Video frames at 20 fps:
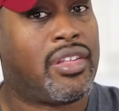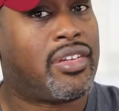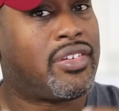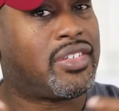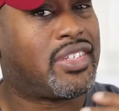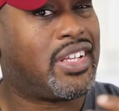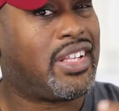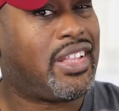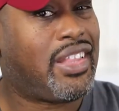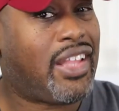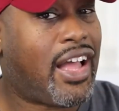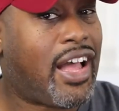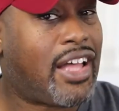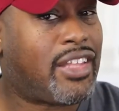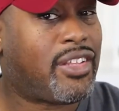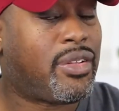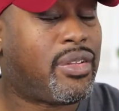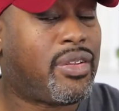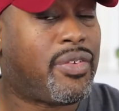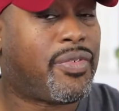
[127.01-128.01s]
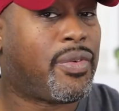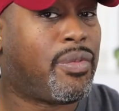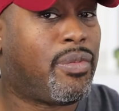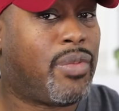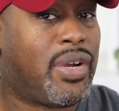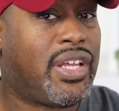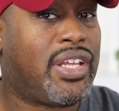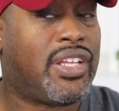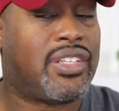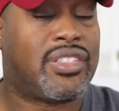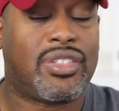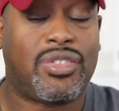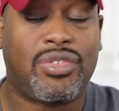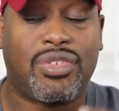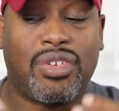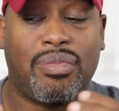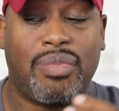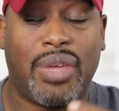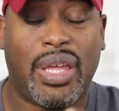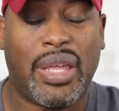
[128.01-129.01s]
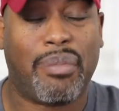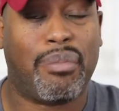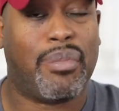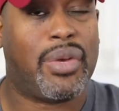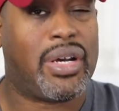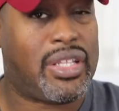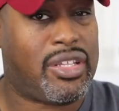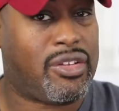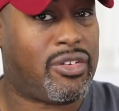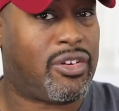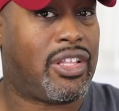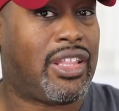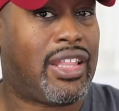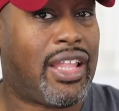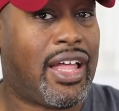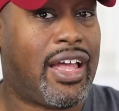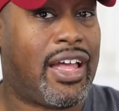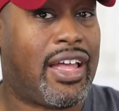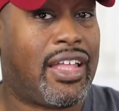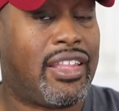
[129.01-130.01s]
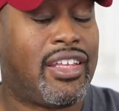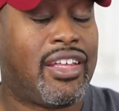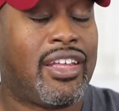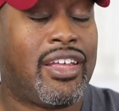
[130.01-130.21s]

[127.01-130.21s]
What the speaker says: There's a lot of different ways that you can make money online.